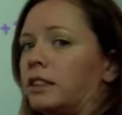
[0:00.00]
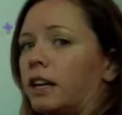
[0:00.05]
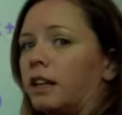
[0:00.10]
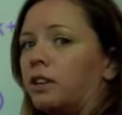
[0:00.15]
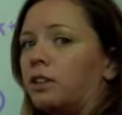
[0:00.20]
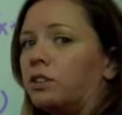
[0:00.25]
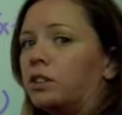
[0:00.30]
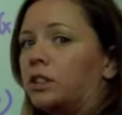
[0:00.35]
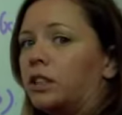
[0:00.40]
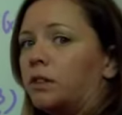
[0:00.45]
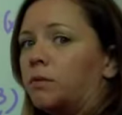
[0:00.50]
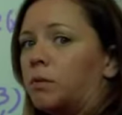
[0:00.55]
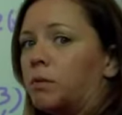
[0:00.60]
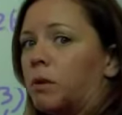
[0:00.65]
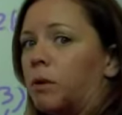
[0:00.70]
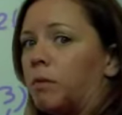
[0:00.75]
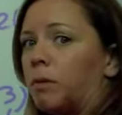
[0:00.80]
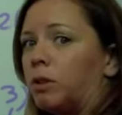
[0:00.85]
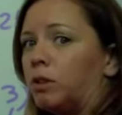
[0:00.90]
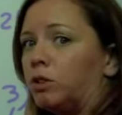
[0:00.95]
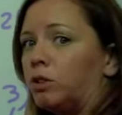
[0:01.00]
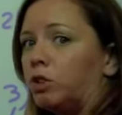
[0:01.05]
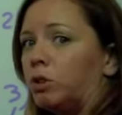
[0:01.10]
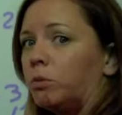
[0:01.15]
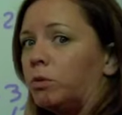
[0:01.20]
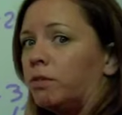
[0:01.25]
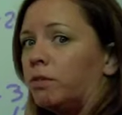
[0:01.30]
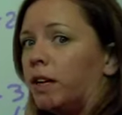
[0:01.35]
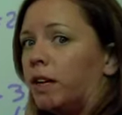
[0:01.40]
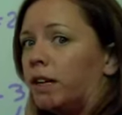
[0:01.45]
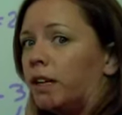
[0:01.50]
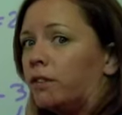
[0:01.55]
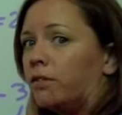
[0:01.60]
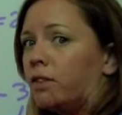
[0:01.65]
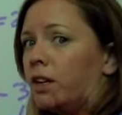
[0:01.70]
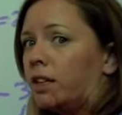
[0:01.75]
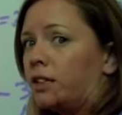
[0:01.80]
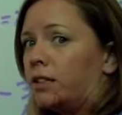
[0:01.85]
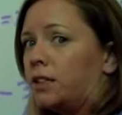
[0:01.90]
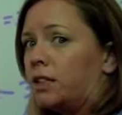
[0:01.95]
together to give me my middle term of
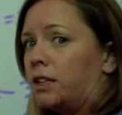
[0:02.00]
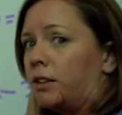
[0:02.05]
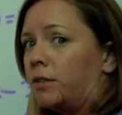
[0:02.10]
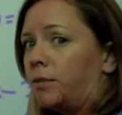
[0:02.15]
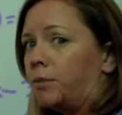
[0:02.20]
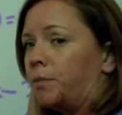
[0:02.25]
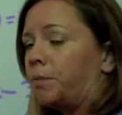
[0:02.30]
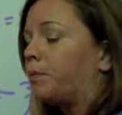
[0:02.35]
negative 19.